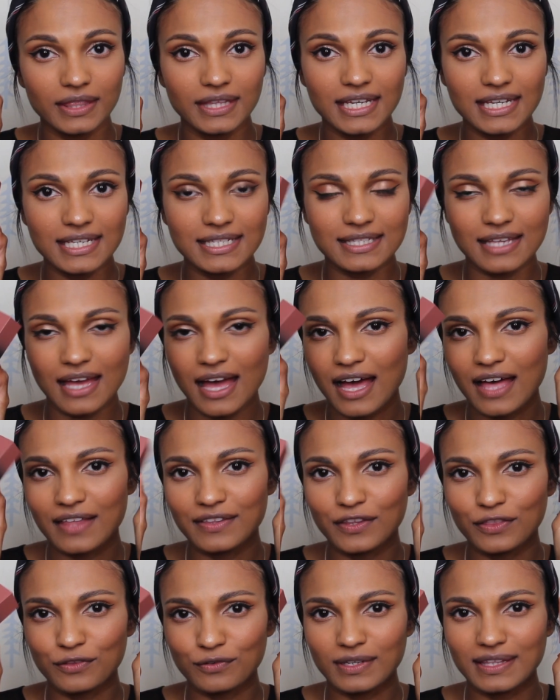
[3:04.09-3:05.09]
These
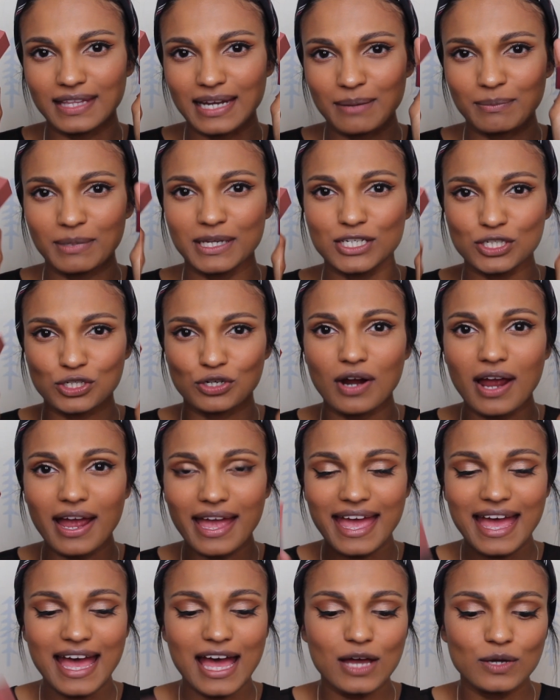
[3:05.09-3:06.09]
are the three that I'm gonna
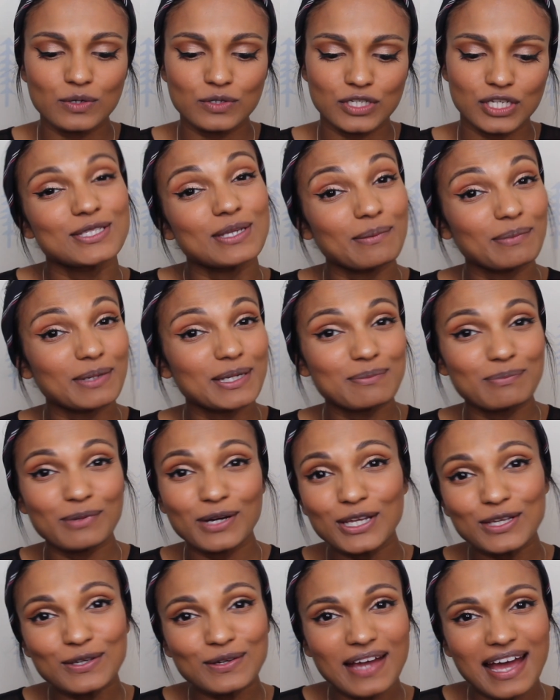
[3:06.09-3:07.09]
try out, so I'm gonna
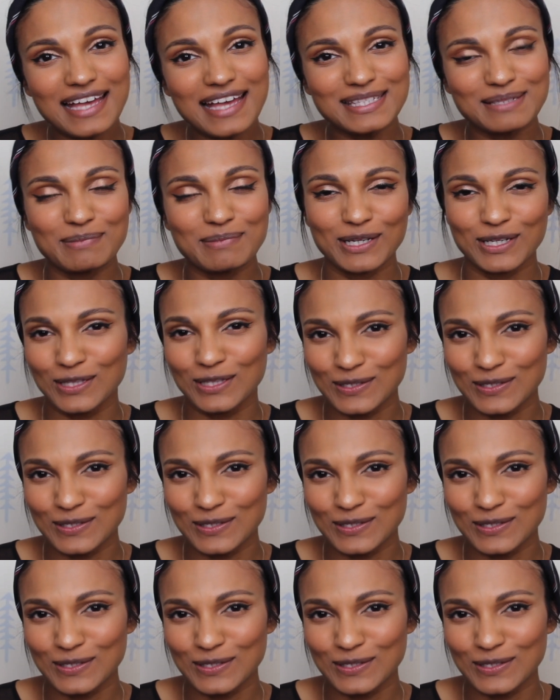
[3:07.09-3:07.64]
bring you guys a bit